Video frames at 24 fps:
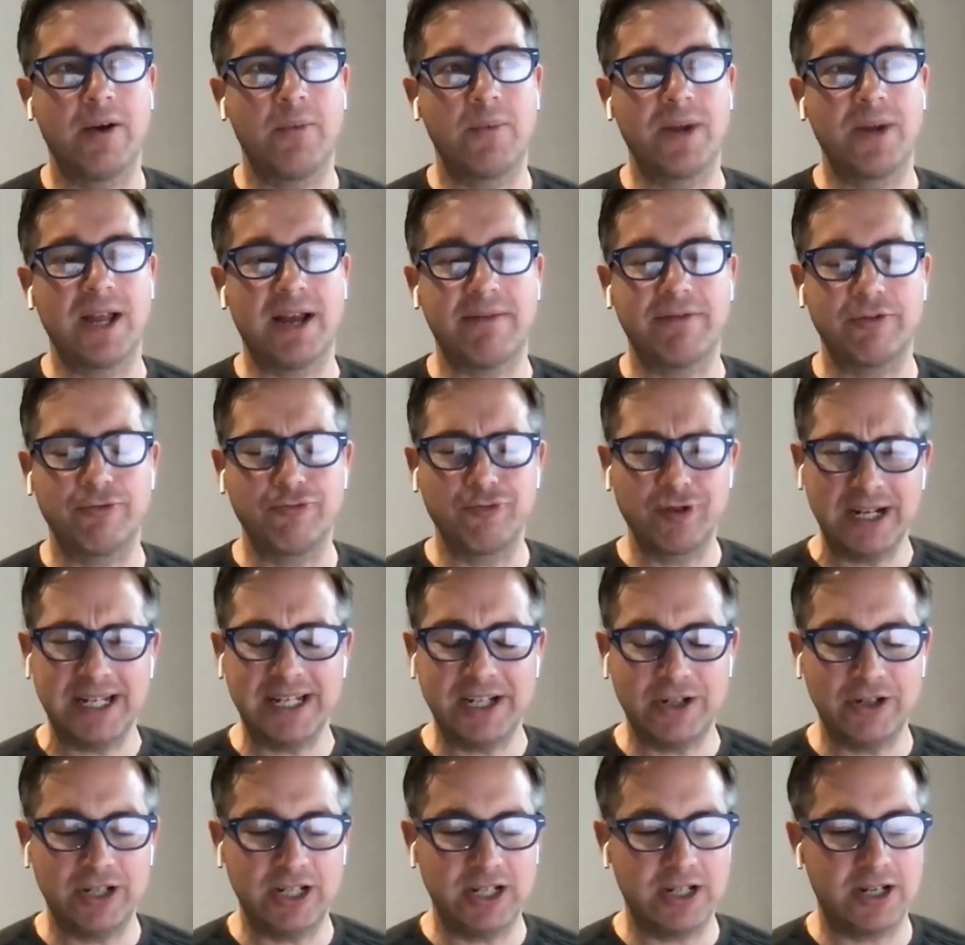We have a really
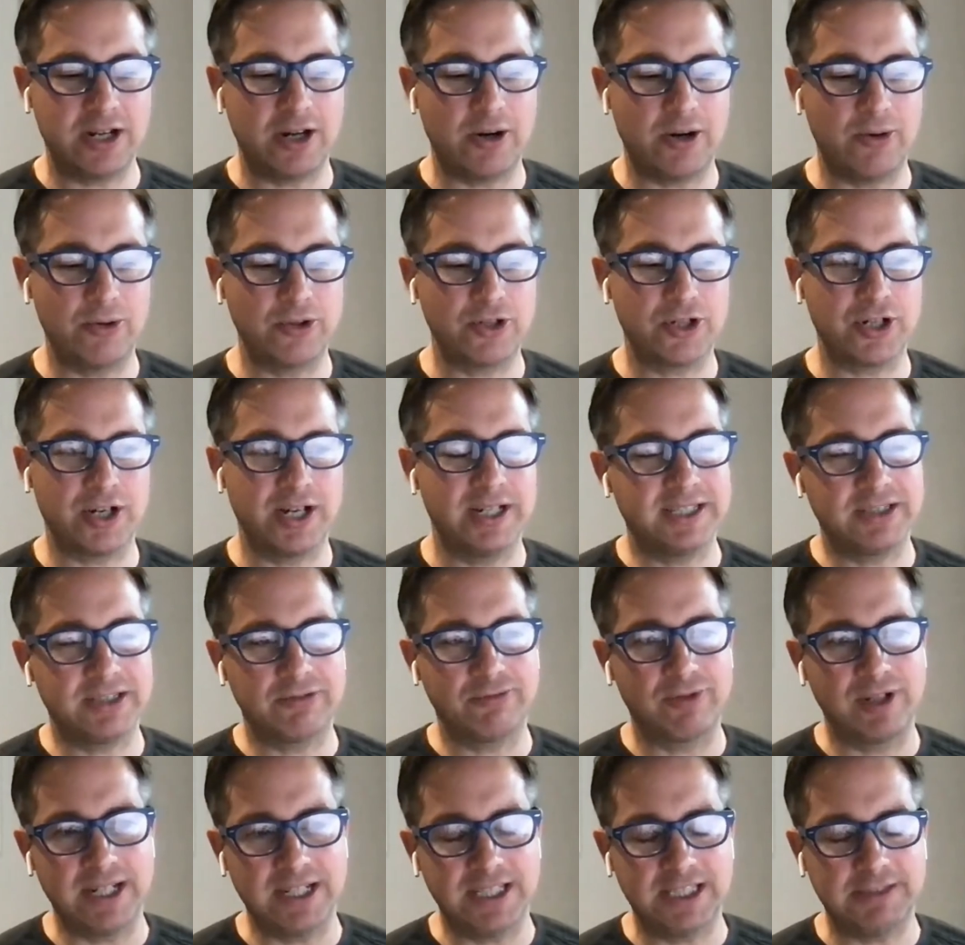unique culture. It's a
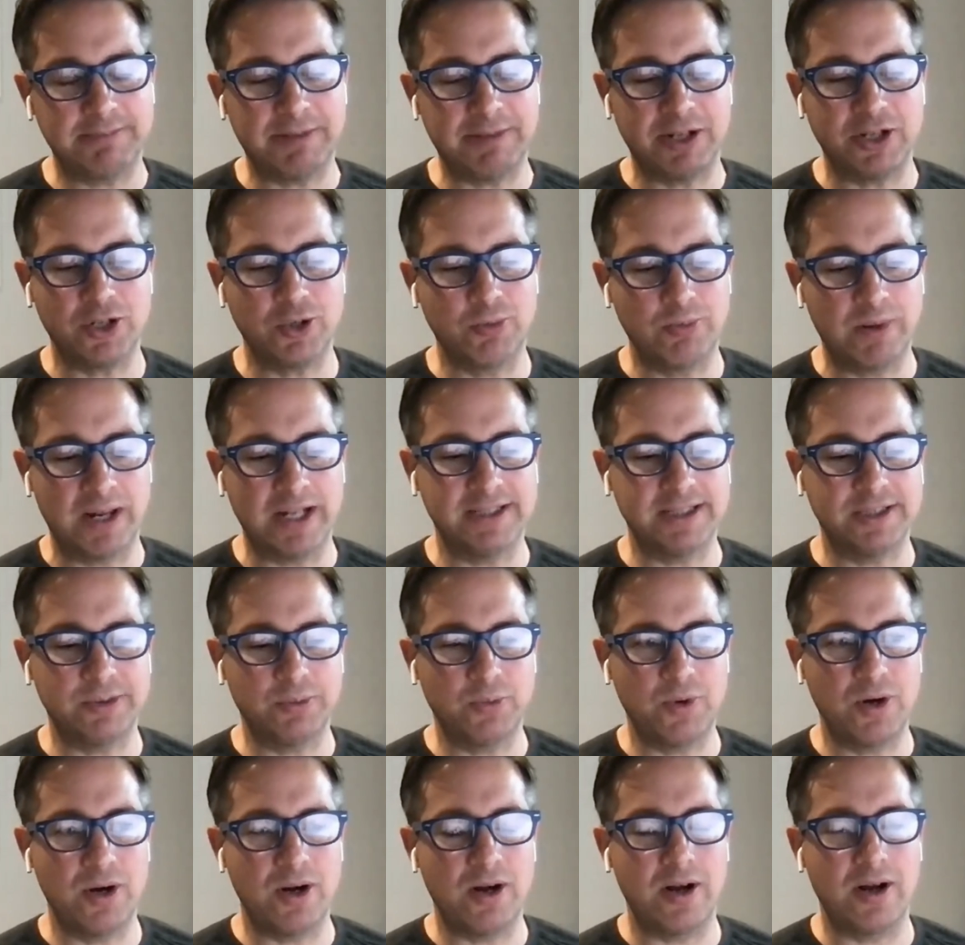really special place to
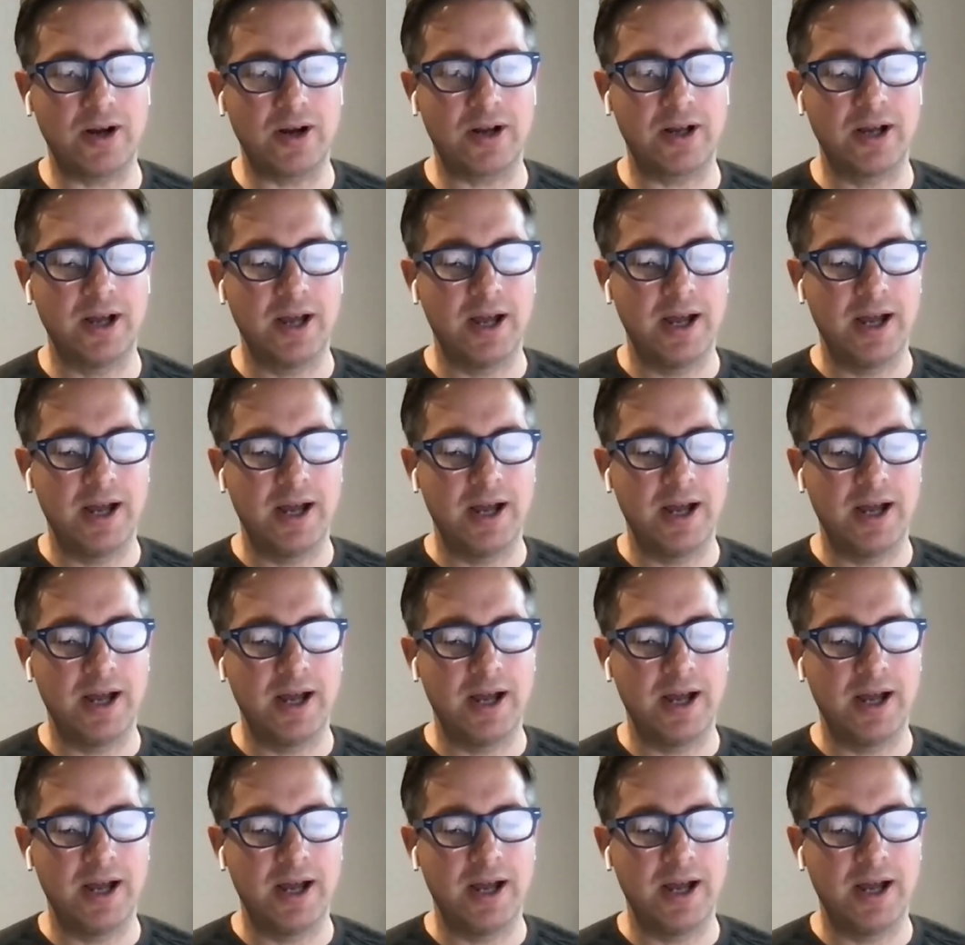work,